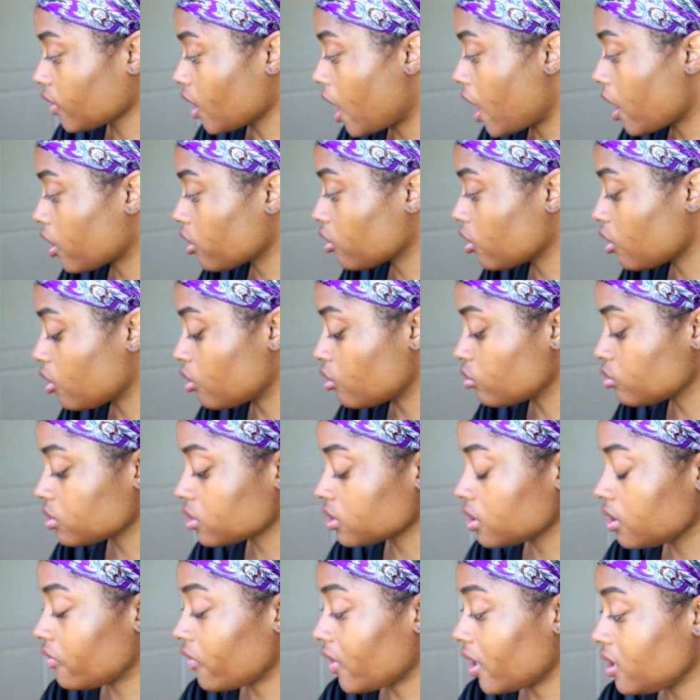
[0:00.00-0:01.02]
I don't know.
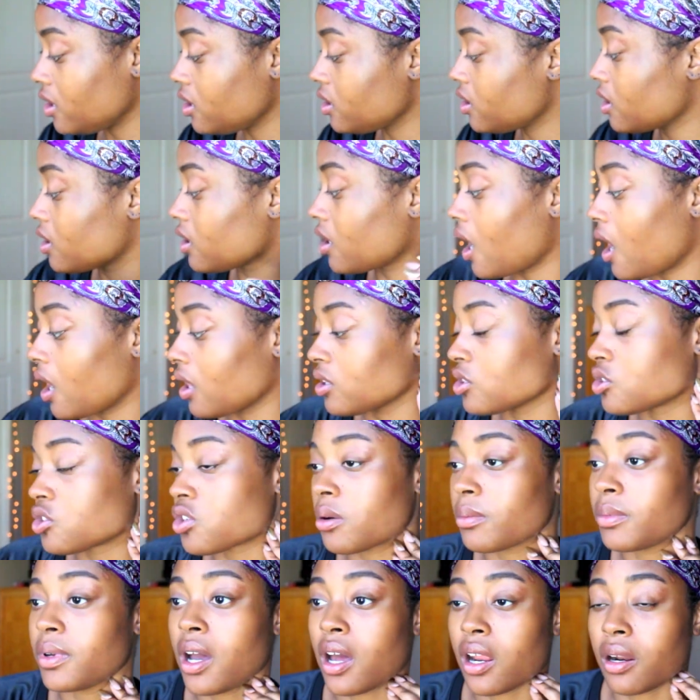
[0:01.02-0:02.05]
If anything, college
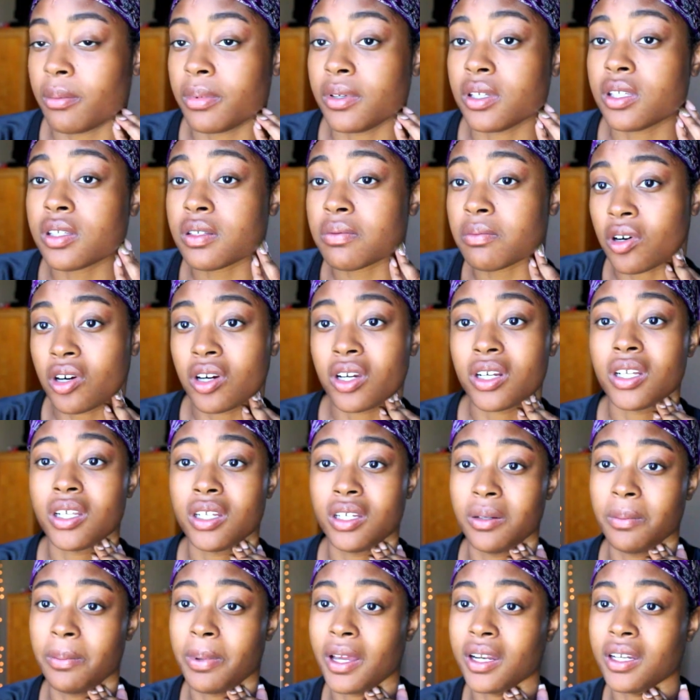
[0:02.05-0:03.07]
taught me how to be smart and
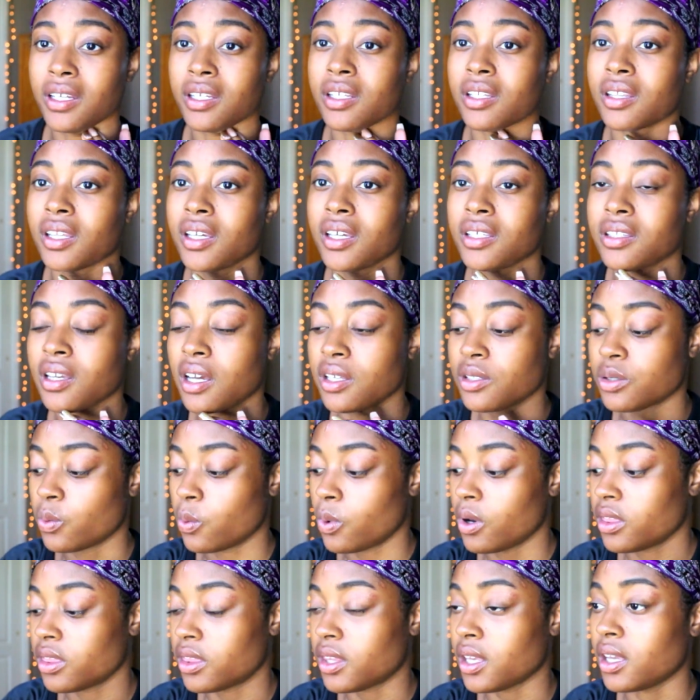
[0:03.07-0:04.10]
independent. Like that's
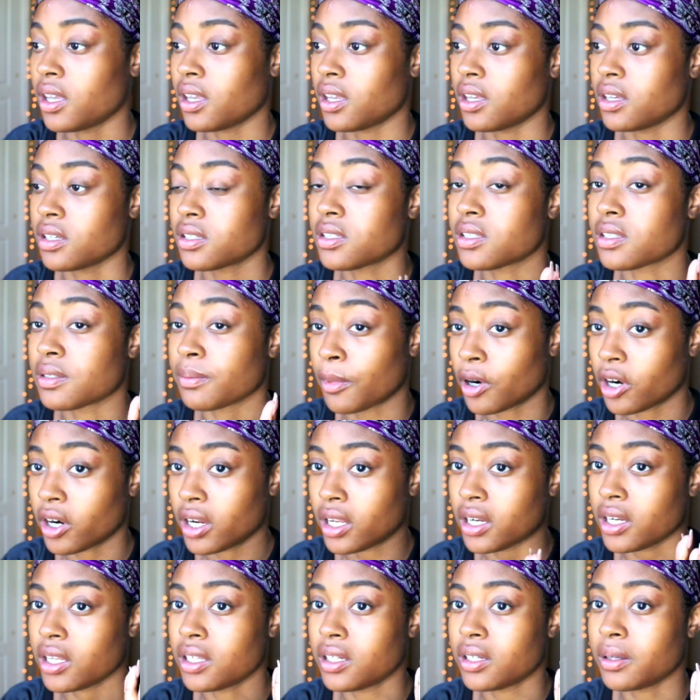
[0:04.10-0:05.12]
one thing. Smart
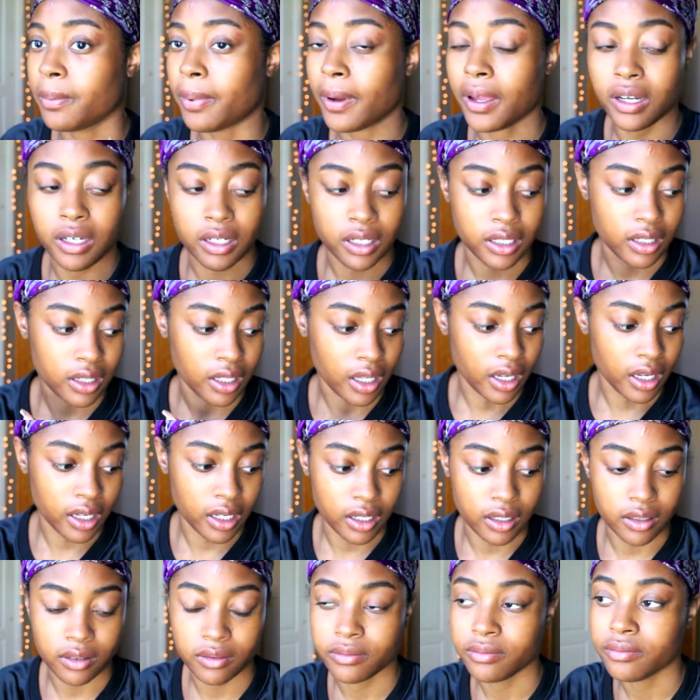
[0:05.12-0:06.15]
and independent.
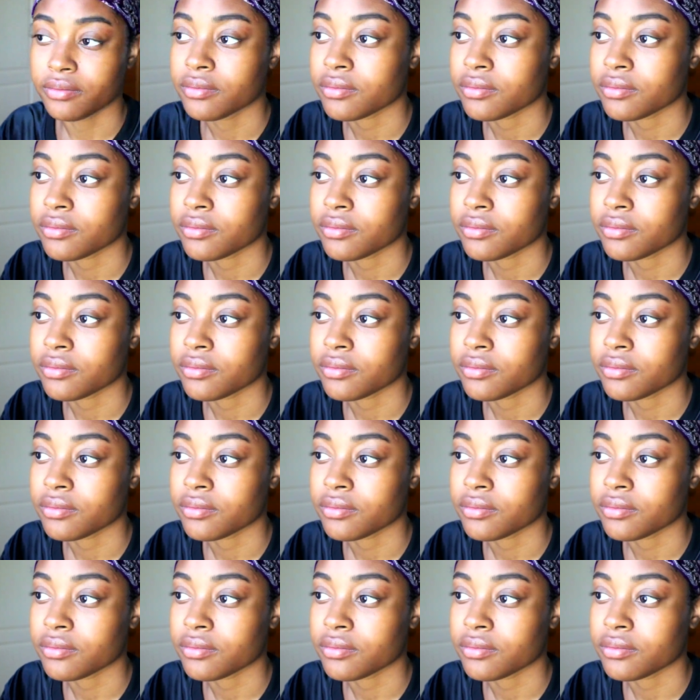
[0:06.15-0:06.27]
Like